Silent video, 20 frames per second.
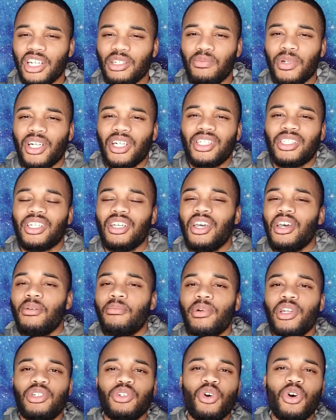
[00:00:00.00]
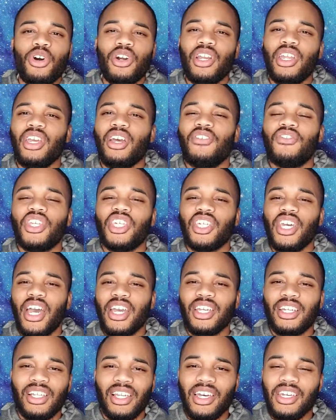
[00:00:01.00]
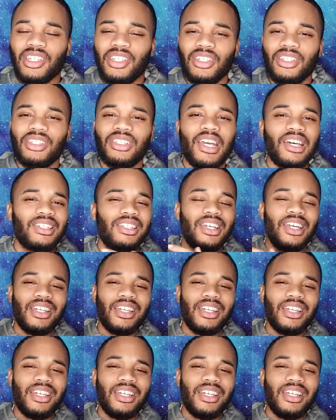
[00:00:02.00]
because majority of the calculations that's